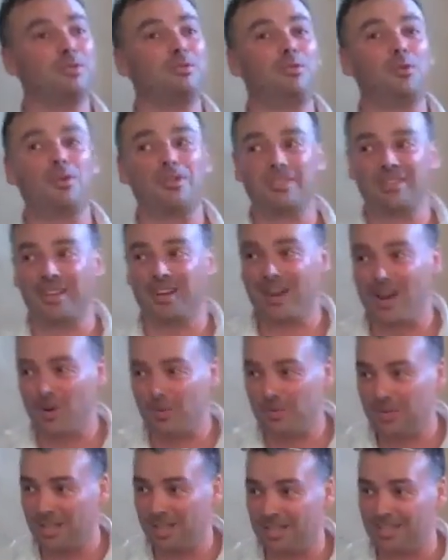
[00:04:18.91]
for
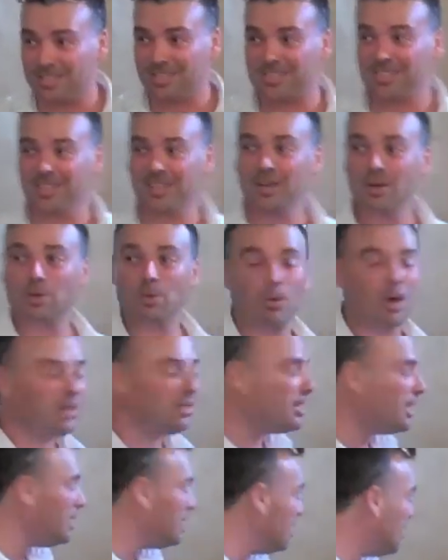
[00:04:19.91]
surroundings. What
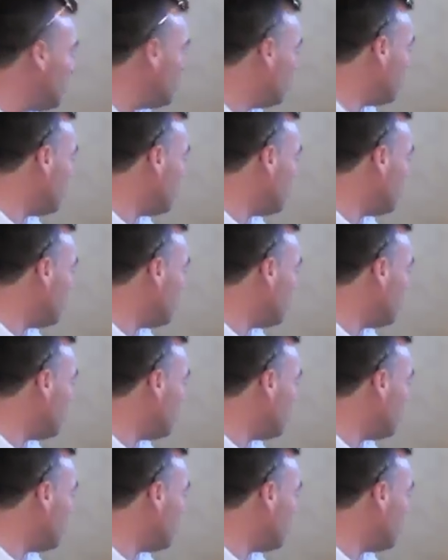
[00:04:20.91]
they did